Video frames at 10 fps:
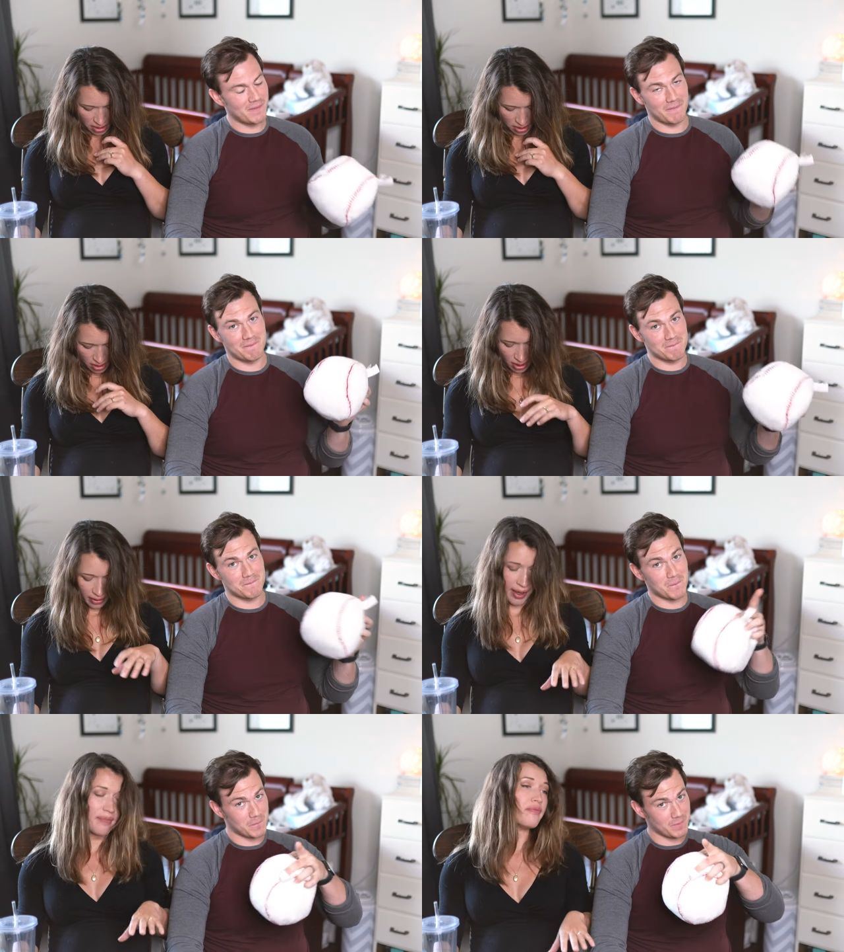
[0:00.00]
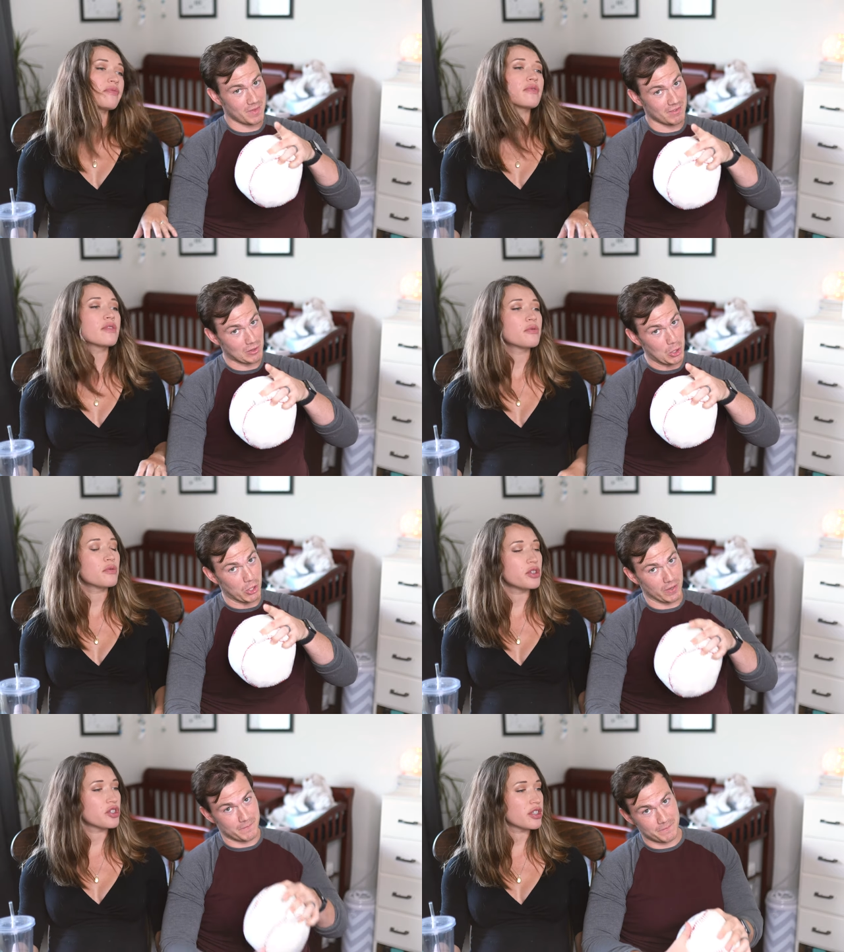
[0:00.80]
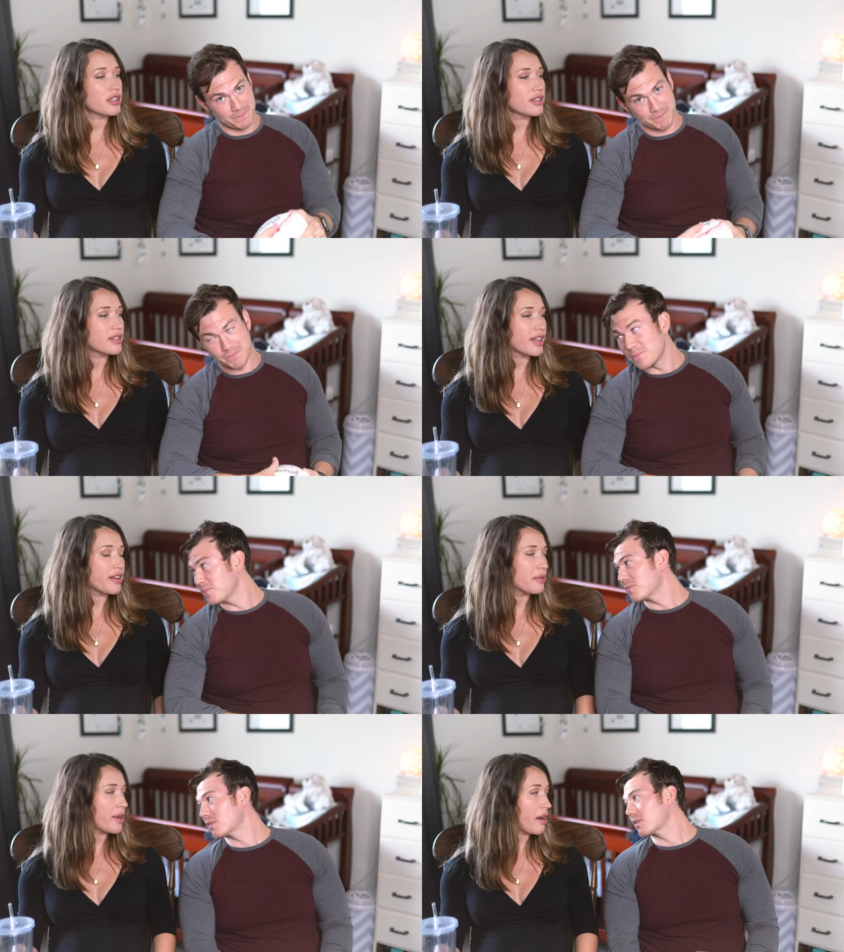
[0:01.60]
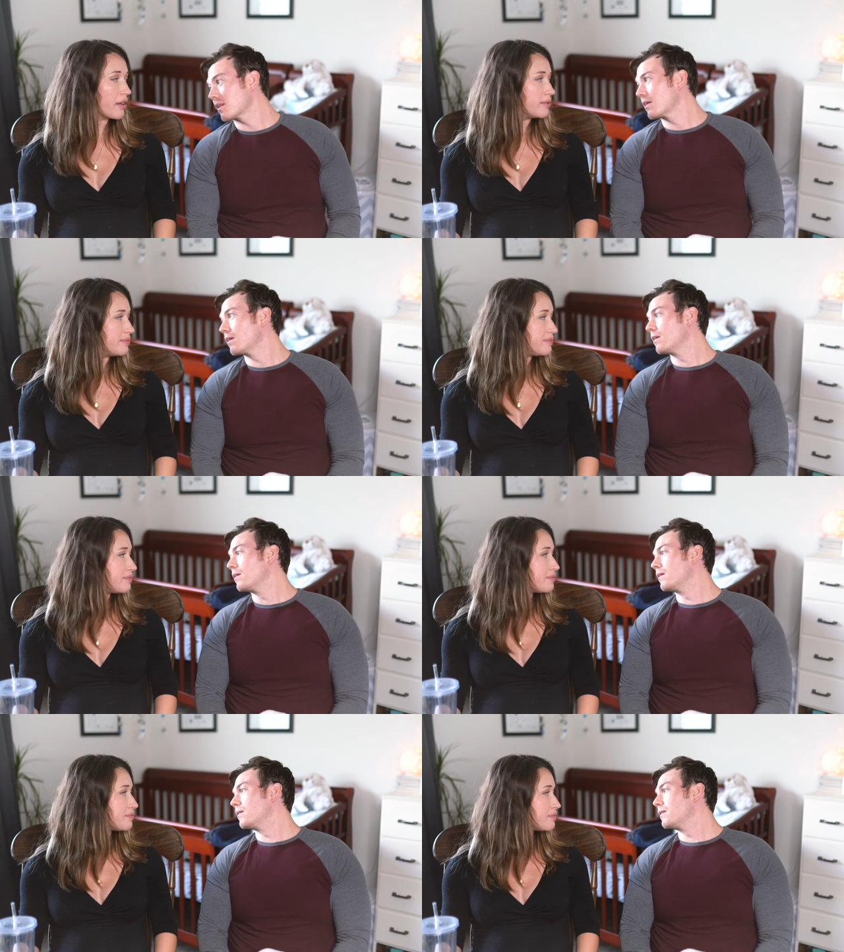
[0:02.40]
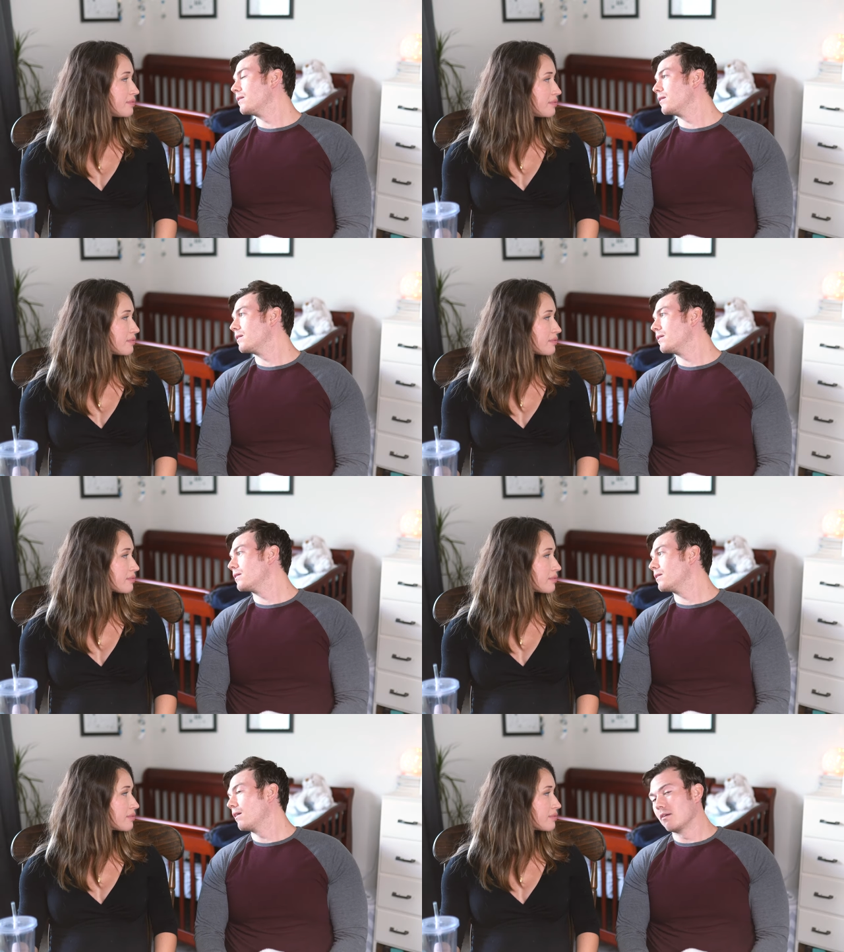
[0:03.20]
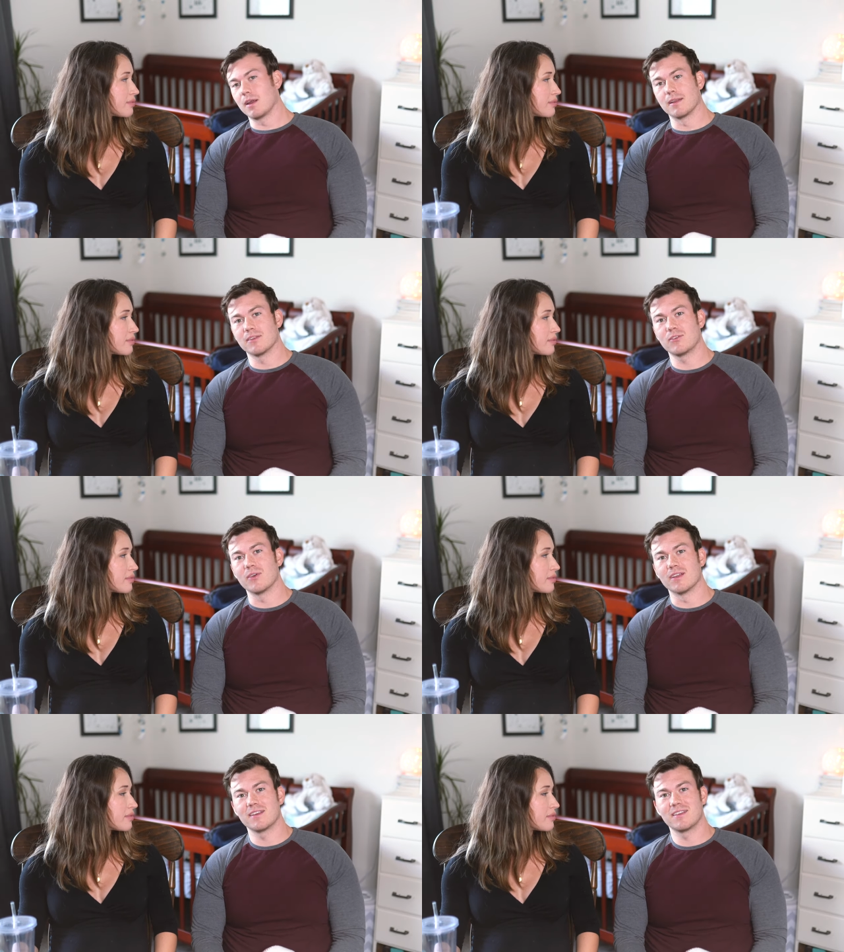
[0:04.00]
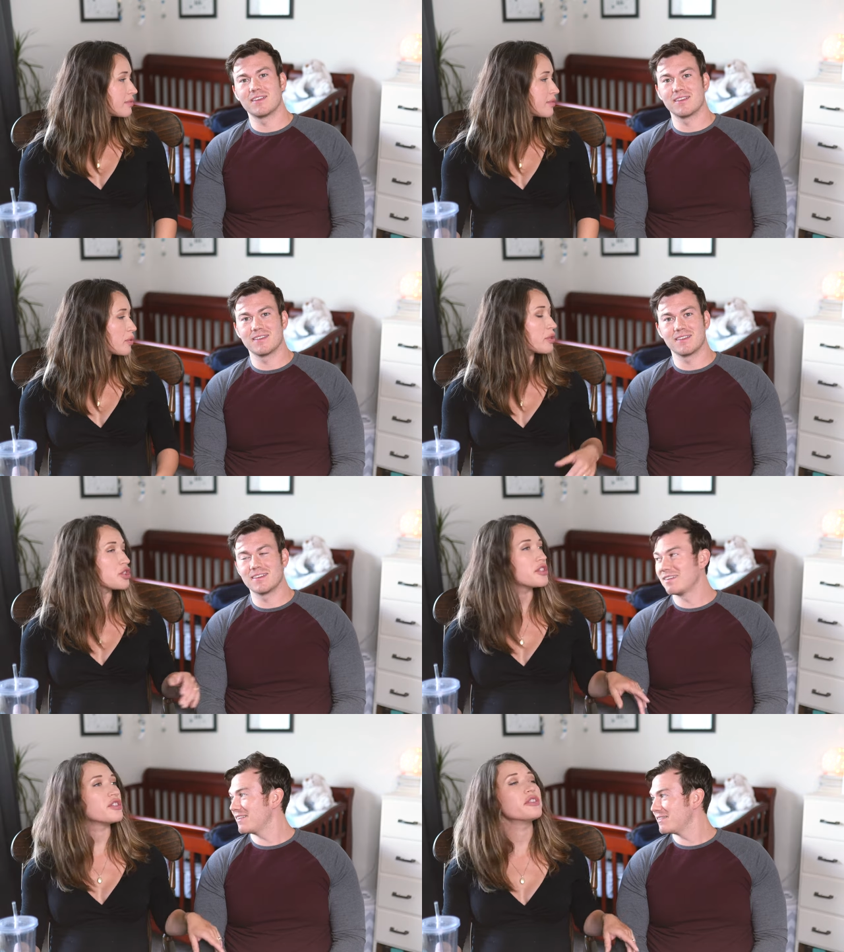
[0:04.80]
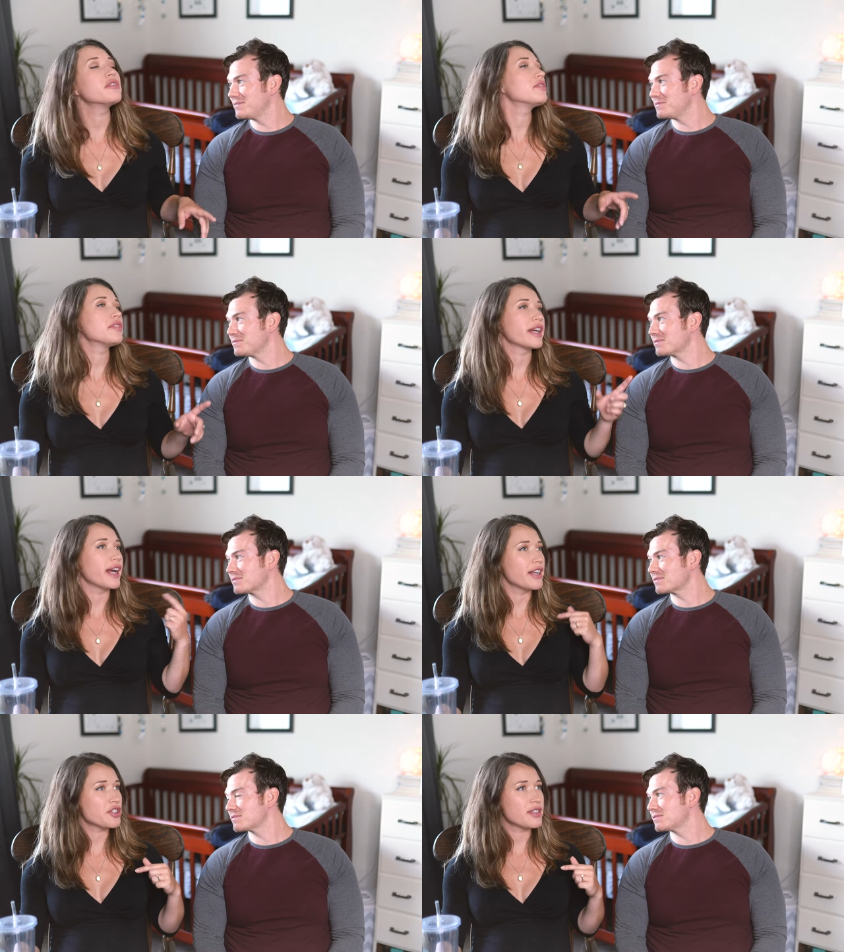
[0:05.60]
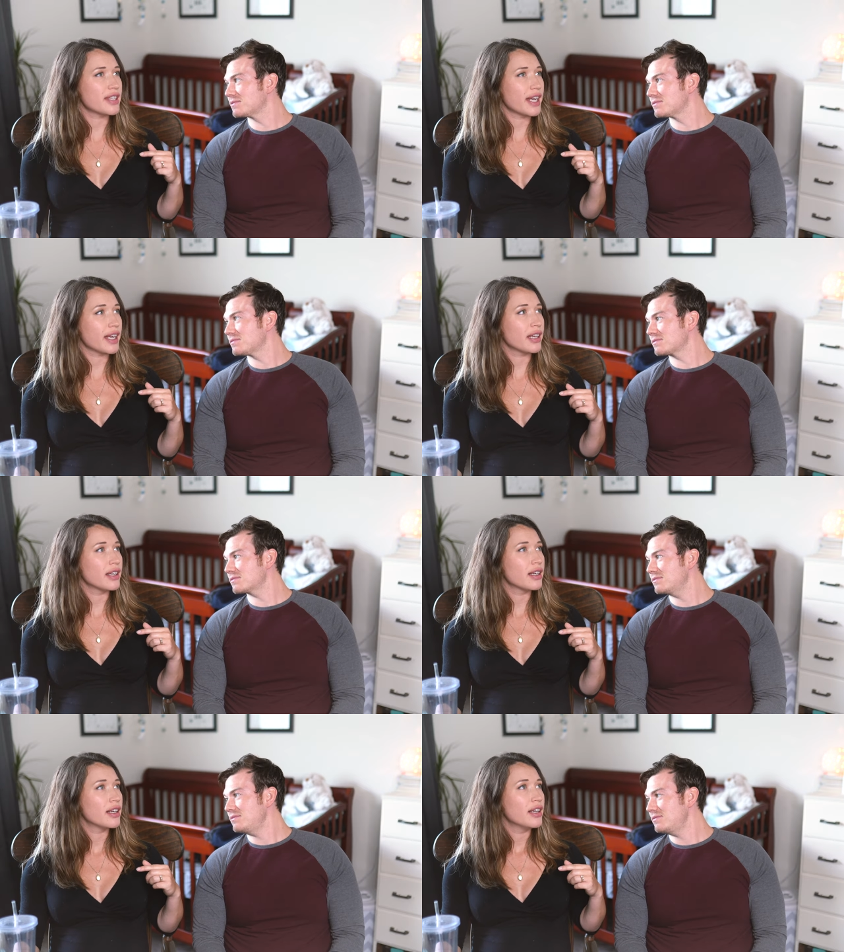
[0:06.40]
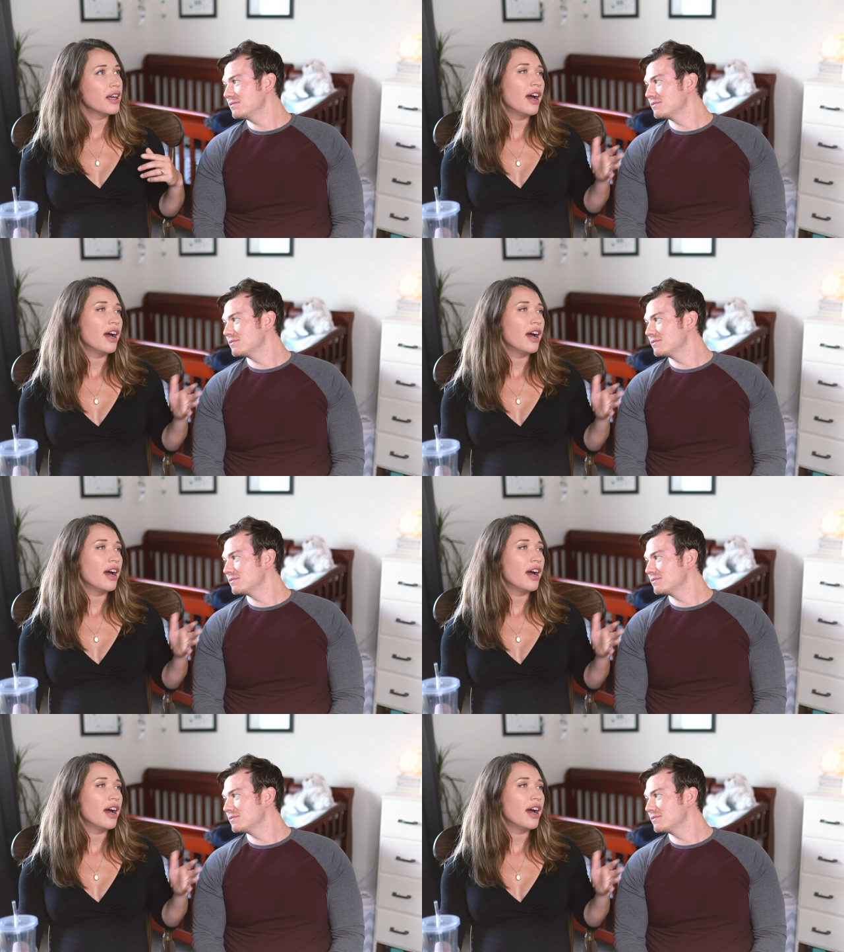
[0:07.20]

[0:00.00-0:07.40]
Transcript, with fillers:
Speaker 1: learning. Okay. He's learning. We
Speaker 2: should say who we are. All
Speaker 1: right, let's do it.
Speaker 2: We should do like I should say,